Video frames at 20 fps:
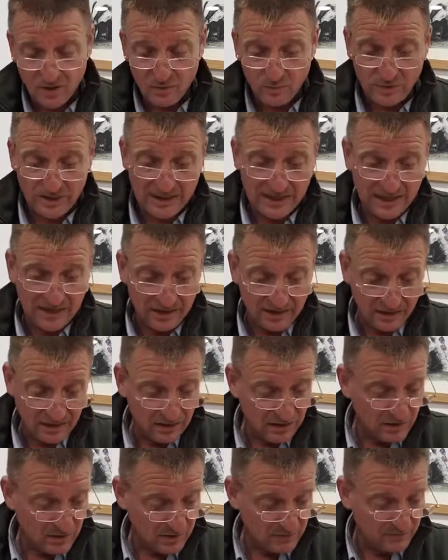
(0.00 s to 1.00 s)
We get a
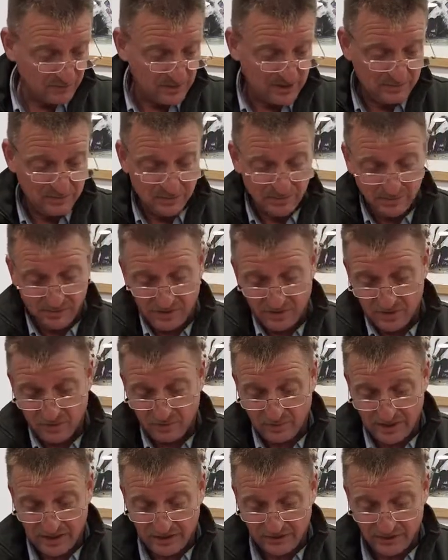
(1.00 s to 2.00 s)
lot of people that are
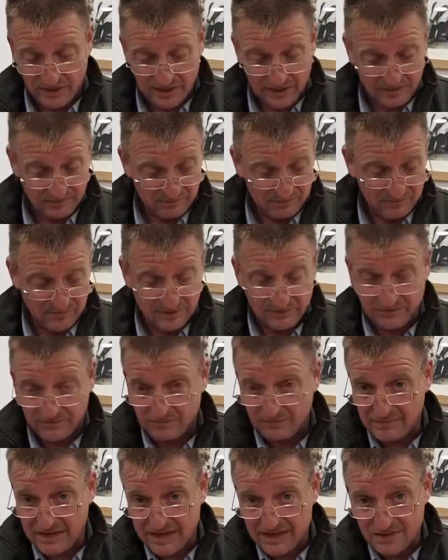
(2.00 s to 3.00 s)
wearing
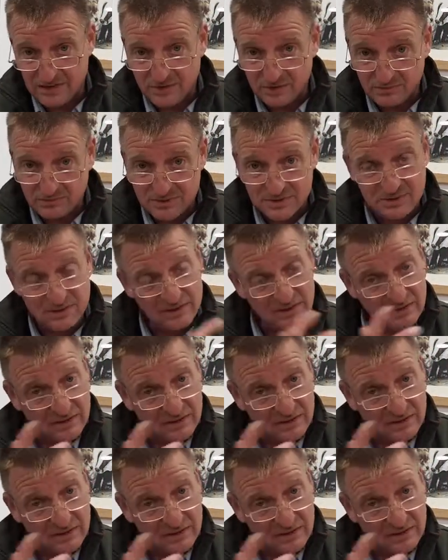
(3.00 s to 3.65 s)
different makeups.